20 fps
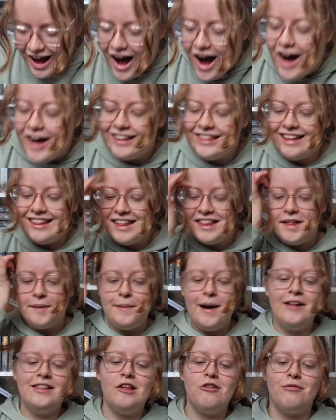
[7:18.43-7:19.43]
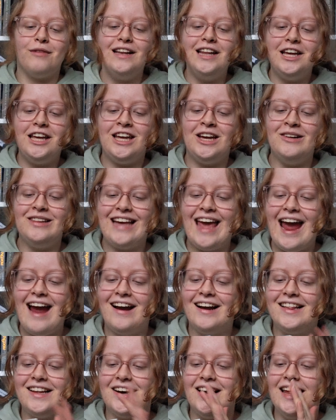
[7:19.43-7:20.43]
Oh, this is about this really cute
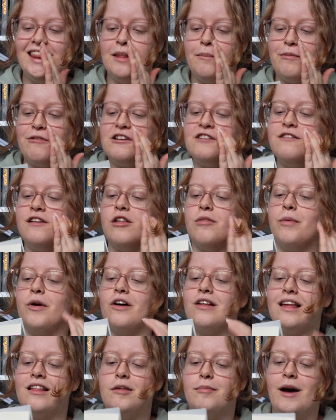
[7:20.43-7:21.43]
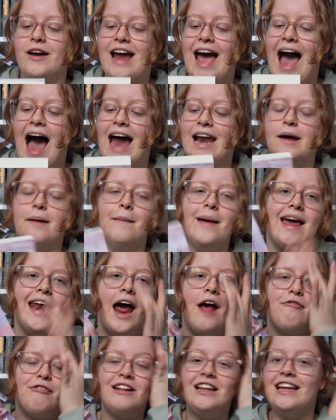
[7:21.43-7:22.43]
character in the previous book. It's about Adam, and I
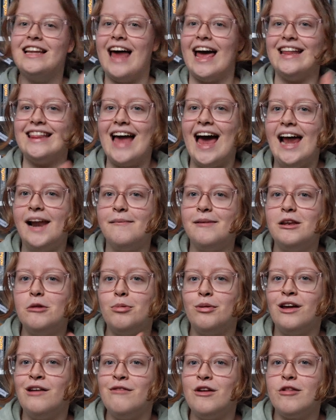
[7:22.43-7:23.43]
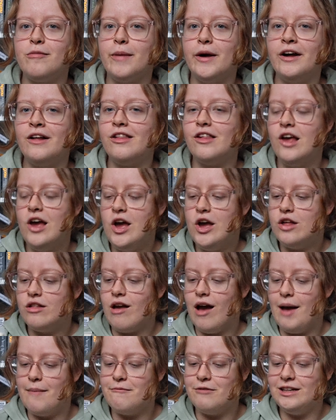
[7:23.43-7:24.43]
really liked Adam in the previous books, so
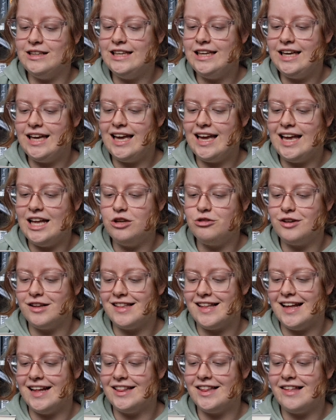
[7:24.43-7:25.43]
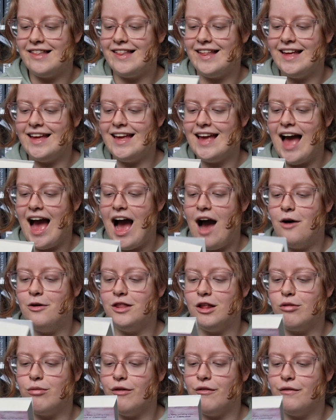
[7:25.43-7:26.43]
I'm really interested to see how
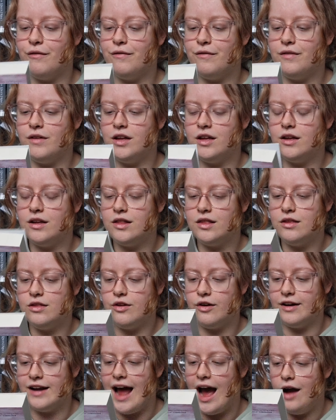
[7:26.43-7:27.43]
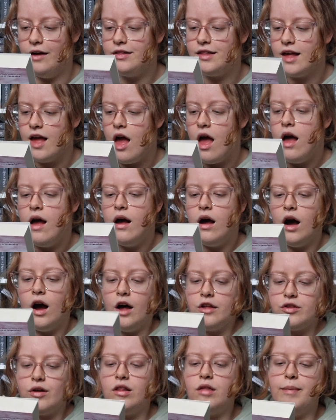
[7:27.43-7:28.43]
this will turn out.
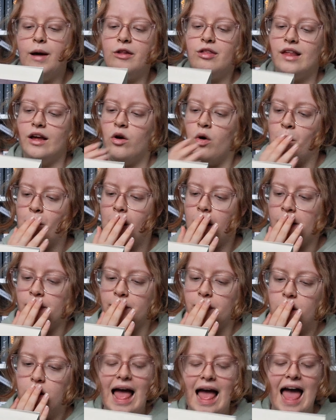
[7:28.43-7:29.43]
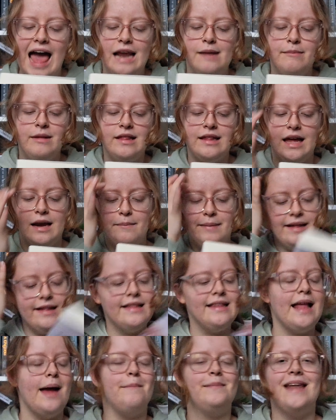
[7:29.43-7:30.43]
Also, it's about a single mom. Adam is gonna be a
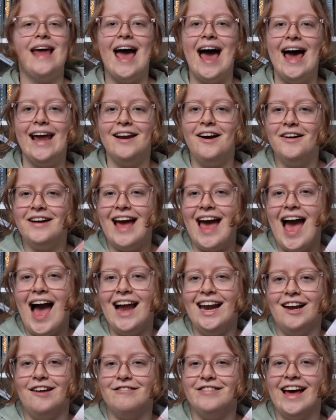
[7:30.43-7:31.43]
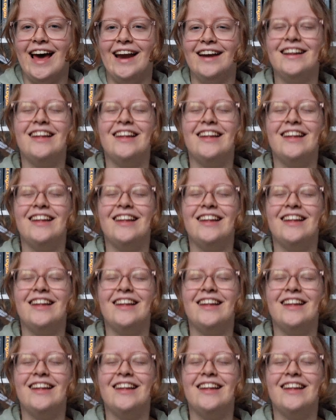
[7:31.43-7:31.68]
stepdad. Okay, I love that.